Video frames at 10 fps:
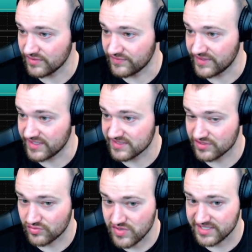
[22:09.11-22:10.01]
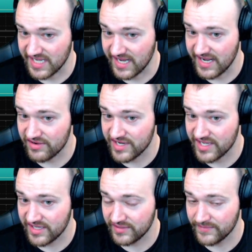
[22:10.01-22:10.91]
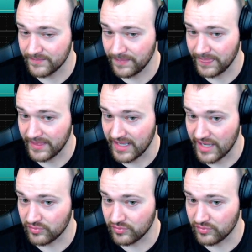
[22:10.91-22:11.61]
this 310 area, I